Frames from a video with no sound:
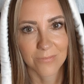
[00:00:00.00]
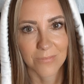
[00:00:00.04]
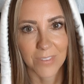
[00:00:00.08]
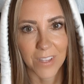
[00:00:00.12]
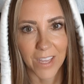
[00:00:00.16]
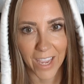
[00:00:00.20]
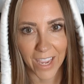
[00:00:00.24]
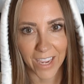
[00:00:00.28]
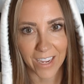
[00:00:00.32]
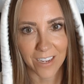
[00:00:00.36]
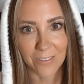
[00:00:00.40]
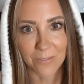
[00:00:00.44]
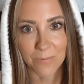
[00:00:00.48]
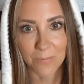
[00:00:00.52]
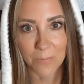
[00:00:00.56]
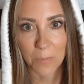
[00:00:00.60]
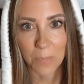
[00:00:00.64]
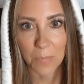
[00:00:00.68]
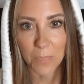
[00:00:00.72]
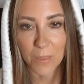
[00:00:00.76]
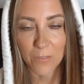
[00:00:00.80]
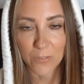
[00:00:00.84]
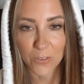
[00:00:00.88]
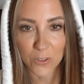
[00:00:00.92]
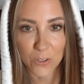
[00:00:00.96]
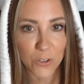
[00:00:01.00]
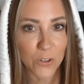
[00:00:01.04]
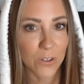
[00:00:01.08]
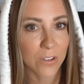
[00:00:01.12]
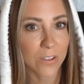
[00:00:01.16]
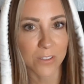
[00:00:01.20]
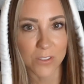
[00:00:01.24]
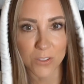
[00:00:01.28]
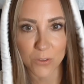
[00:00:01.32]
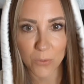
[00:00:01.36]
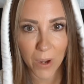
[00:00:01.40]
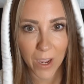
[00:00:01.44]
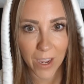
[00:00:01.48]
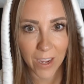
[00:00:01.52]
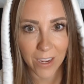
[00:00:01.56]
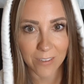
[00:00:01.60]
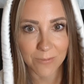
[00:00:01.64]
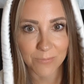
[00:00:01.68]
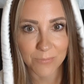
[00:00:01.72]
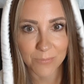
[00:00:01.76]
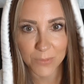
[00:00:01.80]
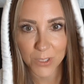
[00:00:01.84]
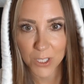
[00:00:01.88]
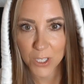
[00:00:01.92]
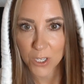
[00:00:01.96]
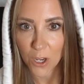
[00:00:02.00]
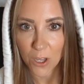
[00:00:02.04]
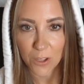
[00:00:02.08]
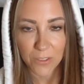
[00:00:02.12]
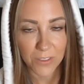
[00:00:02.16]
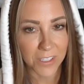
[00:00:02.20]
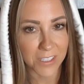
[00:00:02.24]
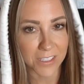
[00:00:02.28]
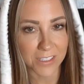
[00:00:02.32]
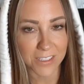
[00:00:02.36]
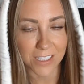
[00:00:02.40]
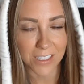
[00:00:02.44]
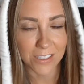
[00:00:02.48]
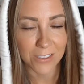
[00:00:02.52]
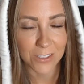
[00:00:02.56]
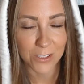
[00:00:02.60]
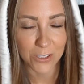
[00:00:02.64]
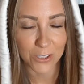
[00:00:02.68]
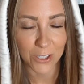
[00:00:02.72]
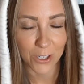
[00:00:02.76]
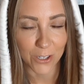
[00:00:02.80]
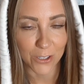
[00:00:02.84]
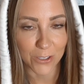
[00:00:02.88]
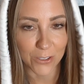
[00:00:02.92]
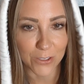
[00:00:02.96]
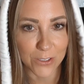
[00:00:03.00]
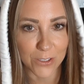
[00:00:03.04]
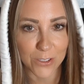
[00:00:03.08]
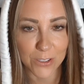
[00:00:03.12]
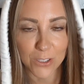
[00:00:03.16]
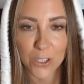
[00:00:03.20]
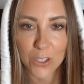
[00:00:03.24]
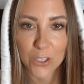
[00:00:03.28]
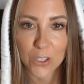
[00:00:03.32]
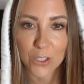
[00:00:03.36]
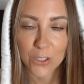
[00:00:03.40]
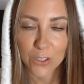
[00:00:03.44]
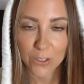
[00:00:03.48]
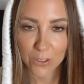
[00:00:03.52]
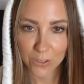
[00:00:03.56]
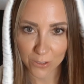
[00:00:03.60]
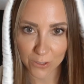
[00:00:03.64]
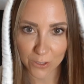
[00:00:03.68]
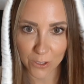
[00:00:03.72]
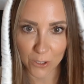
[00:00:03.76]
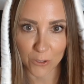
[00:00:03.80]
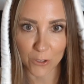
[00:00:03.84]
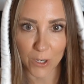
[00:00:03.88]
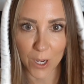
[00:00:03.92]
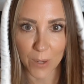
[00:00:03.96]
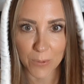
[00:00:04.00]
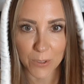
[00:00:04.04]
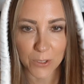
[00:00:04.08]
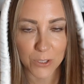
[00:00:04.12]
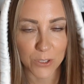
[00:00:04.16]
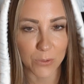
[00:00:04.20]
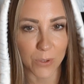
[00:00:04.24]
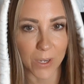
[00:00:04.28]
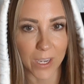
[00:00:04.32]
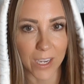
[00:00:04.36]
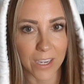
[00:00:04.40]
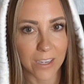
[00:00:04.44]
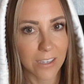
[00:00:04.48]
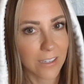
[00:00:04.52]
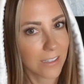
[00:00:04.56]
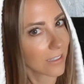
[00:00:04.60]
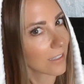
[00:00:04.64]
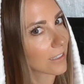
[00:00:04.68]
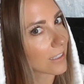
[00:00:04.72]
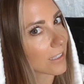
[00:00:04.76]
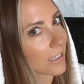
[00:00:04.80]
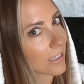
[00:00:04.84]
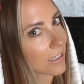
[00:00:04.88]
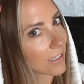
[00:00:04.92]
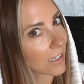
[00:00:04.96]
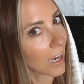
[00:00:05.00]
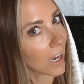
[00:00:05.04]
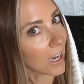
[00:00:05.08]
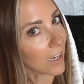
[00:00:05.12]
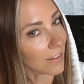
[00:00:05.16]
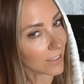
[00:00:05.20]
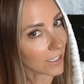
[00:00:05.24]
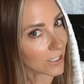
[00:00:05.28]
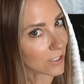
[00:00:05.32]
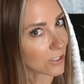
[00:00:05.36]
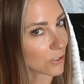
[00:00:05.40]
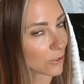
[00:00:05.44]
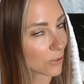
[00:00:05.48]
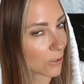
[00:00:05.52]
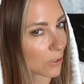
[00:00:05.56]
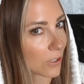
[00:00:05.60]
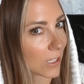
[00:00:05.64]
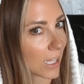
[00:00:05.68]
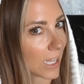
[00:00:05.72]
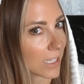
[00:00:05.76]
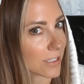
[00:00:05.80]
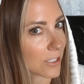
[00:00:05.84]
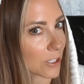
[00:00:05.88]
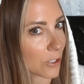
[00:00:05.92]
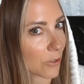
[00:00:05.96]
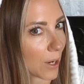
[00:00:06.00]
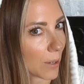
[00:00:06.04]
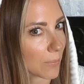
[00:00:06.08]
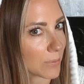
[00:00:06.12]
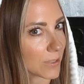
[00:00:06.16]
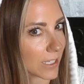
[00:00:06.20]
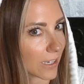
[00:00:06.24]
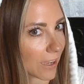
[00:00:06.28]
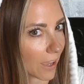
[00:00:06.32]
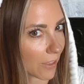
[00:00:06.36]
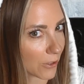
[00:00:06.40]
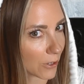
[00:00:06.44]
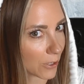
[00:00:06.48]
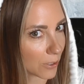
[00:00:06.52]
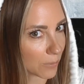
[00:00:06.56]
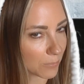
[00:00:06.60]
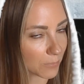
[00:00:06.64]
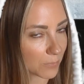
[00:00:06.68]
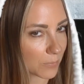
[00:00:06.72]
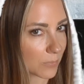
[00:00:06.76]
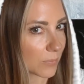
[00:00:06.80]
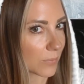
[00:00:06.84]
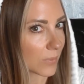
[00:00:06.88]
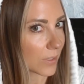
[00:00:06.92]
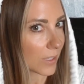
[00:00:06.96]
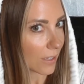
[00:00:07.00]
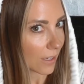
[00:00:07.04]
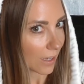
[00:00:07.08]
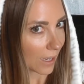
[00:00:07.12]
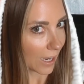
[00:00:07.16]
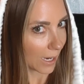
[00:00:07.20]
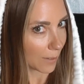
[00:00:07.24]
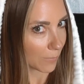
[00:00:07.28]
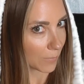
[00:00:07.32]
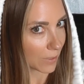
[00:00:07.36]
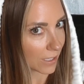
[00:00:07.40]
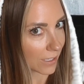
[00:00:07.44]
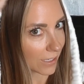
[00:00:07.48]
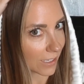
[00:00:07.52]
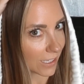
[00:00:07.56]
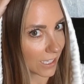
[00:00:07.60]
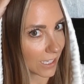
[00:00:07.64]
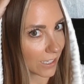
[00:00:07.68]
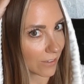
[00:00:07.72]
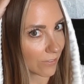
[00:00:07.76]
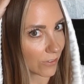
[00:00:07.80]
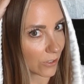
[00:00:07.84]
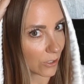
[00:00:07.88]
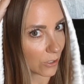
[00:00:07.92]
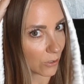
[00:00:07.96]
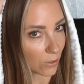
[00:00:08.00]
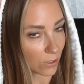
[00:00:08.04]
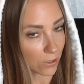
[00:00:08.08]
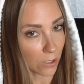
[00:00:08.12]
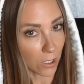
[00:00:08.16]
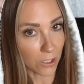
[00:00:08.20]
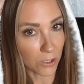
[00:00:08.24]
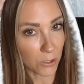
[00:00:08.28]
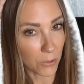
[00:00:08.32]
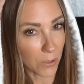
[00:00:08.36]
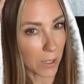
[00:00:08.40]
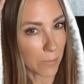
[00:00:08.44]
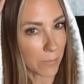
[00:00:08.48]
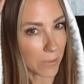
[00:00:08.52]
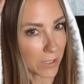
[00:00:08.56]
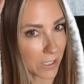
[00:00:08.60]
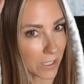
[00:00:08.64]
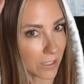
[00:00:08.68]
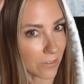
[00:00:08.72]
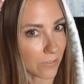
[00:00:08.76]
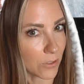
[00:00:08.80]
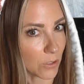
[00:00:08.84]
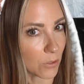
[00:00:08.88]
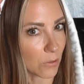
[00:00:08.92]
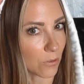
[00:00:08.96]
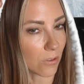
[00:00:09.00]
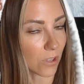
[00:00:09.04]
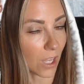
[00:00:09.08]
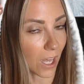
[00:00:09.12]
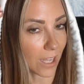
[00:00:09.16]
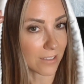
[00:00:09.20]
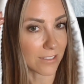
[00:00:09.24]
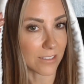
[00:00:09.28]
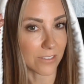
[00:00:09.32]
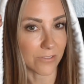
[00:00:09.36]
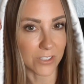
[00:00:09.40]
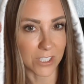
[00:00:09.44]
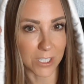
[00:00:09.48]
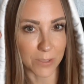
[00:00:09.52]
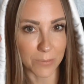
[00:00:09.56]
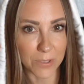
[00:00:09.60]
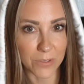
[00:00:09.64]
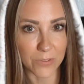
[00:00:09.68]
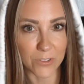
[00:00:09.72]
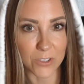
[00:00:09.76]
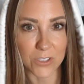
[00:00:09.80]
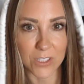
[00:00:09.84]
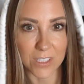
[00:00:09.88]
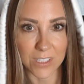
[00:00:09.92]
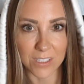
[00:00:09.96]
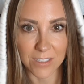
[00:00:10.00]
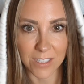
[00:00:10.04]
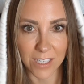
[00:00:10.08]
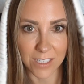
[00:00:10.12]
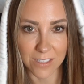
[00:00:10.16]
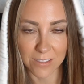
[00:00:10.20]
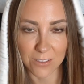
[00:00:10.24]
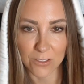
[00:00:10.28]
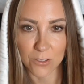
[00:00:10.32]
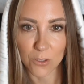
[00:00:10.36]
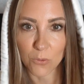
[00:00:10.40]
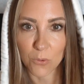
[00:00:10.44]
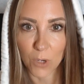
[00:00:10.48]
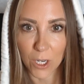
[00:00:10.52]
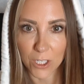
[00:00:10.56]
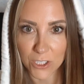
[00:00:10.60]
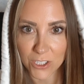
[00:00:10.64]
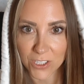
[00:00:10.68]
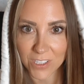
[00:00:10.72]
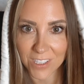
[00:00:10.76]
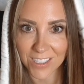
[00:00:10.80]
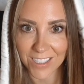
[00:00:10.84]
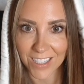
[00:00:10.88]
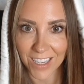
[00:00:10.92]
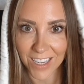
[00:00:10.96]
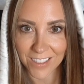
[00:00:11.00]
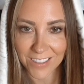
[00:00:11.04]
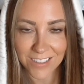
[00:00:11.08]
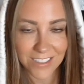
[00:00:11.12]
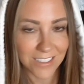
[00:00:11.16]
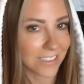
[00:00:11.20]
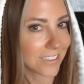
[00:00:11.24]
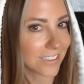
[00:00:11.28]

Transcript: Hey, if you're new to the sway and all things heatless curls, go grab your sway and let's do the classic wrap together. Along the way, I'm gonna give you lots of tips for success, so watch to the end.